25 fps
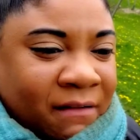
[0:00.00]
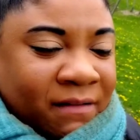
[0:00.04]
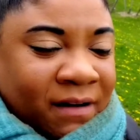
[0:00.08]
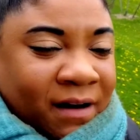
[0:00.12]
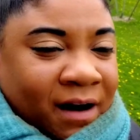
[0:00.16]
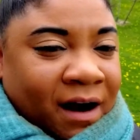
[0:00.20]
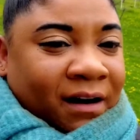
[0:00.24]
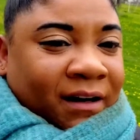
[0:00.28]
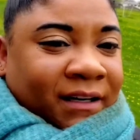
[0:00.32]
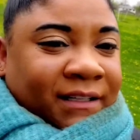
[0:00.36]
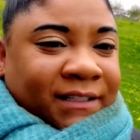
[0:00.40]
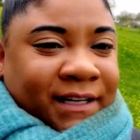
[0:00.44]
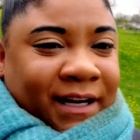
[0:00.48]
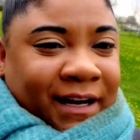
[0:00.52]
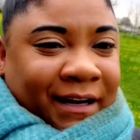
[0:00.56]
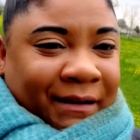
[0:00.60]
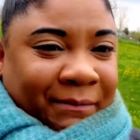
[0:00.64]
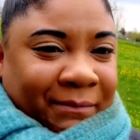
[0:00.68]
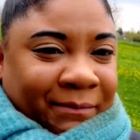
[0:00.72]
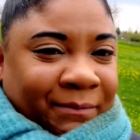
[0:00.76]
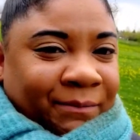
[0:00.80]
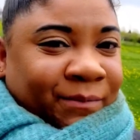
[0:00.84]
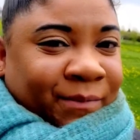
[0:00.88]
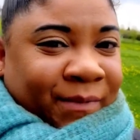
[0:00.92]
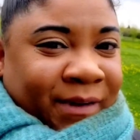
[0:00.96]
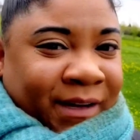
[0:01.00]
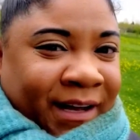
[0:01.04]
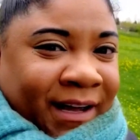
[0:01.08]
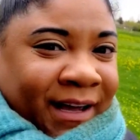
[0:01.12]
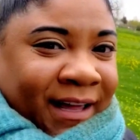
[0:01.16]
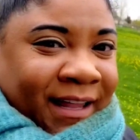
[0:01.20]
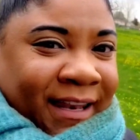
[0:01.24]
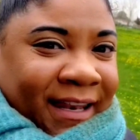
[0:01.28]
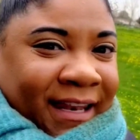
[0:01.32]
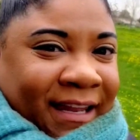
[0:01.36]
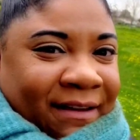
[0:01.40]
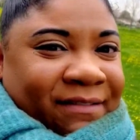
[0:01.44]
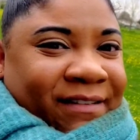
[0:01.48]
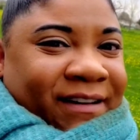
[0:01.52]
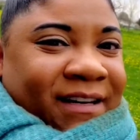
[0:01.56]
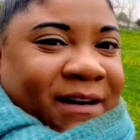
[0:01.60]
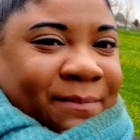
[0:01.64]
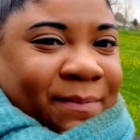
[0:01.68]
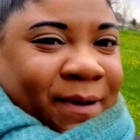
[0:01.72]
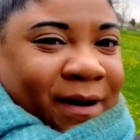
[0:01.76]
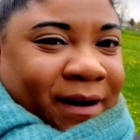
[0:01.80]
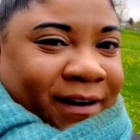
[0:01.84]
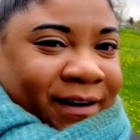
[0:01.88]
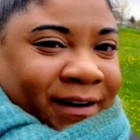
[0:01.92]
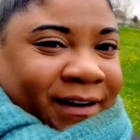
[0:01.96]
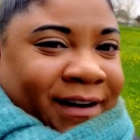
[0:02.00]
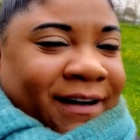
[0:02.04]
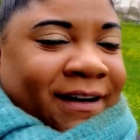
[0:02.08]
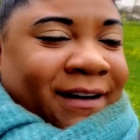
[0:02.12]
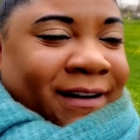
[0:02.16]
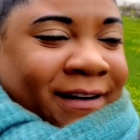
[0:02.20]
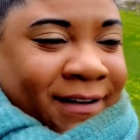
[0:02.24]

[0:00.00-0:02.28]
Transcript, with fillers: a hard time living in a park.